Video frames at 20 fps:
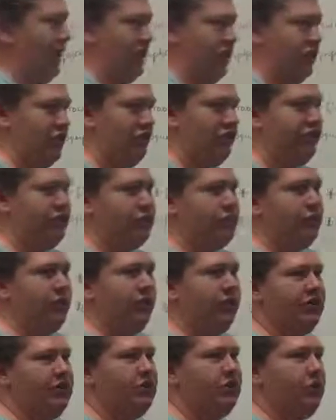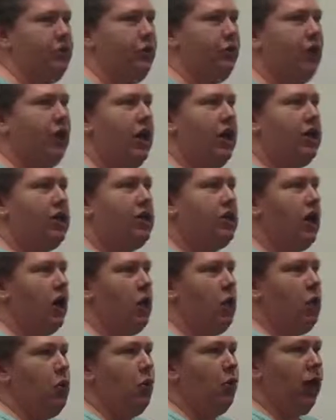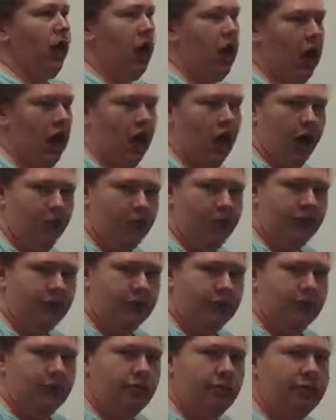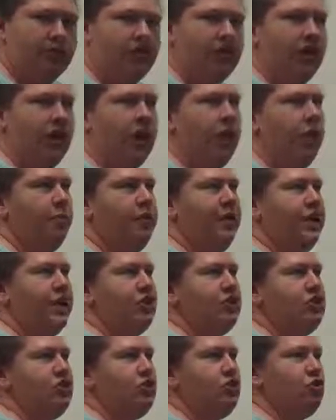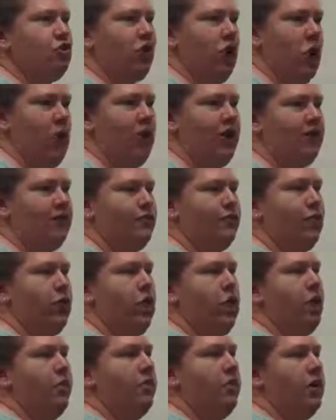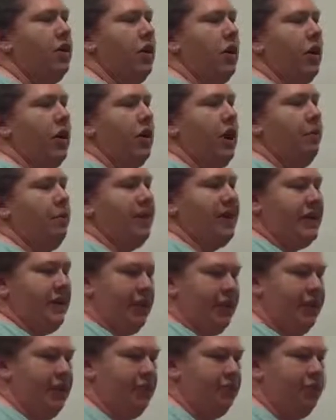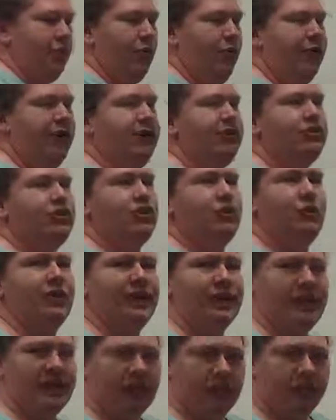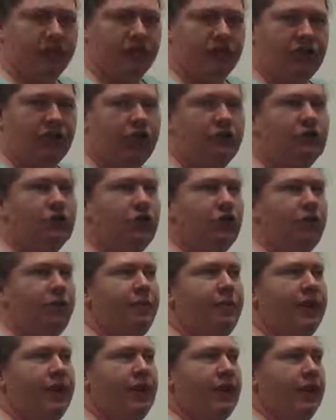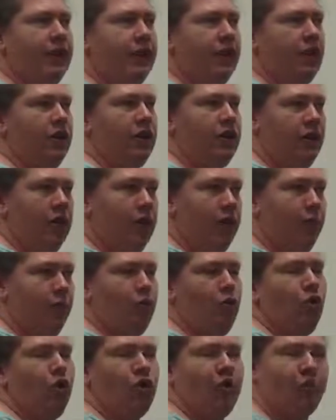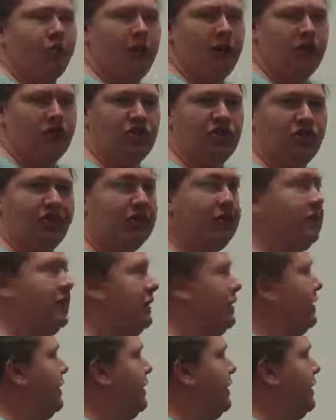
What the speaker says: function is going to go up, which because you're growing from a beginning point to an end. So it's going to be in an upward motion.